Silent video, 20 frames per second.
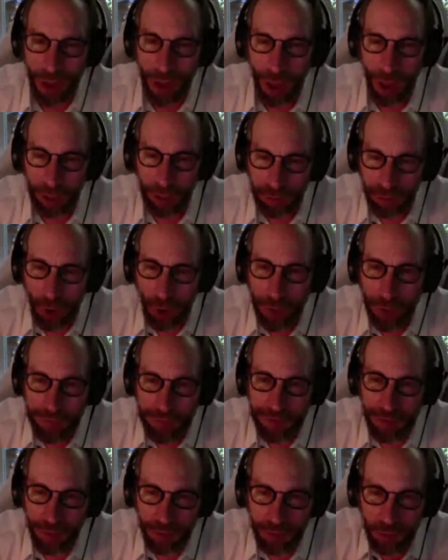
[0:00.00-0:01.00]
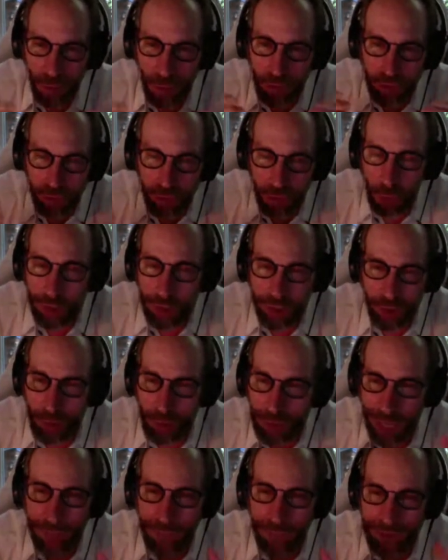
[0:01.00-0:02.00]
on a timescale so short you
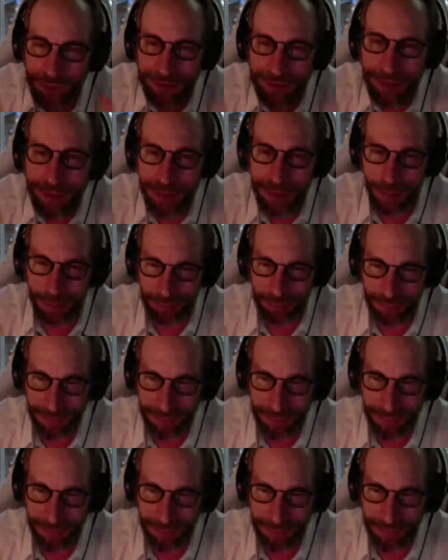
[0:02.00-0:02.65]
can't even see them.